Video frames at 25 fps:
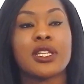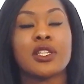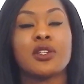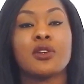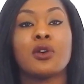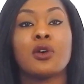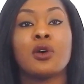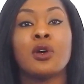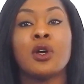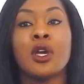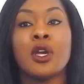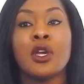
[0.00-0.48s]
and
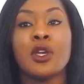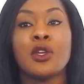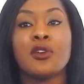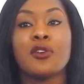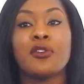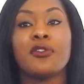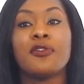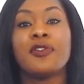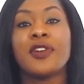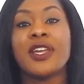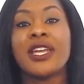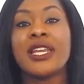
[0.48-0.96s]

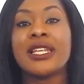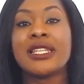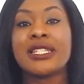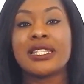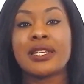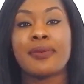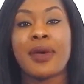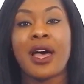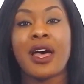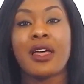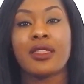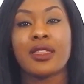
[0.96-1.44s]
your
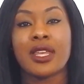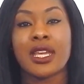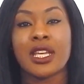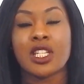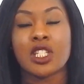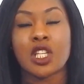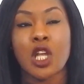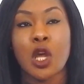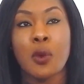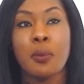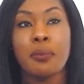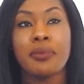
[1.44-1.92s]
feelings about
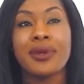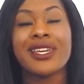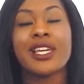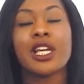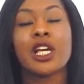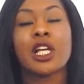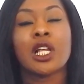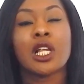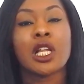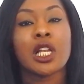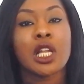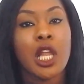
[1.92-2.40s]
things. Don't be
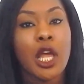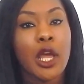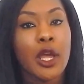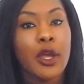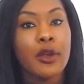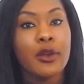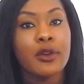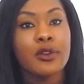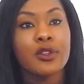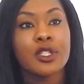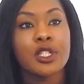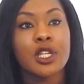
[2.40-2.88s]

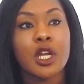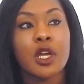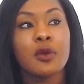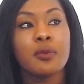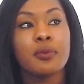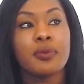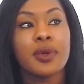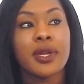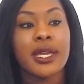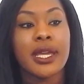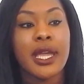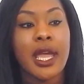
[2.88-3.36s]
closed.
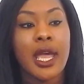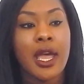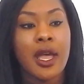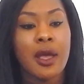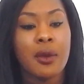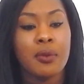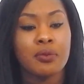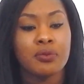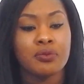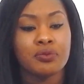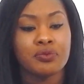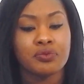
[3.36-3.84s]
Don't be
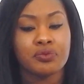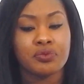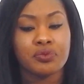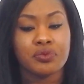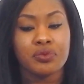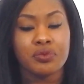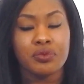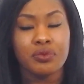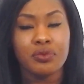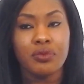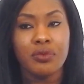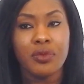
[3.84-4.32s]

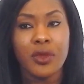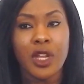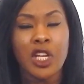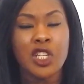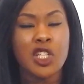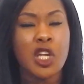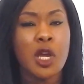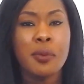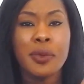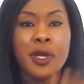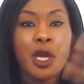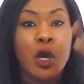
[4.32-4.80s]

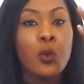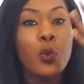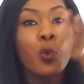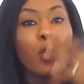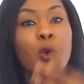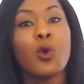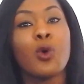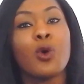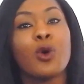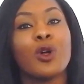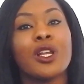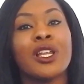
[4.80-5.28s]
a
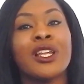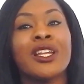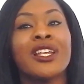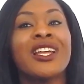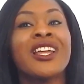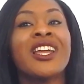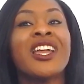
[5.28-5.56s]
wall.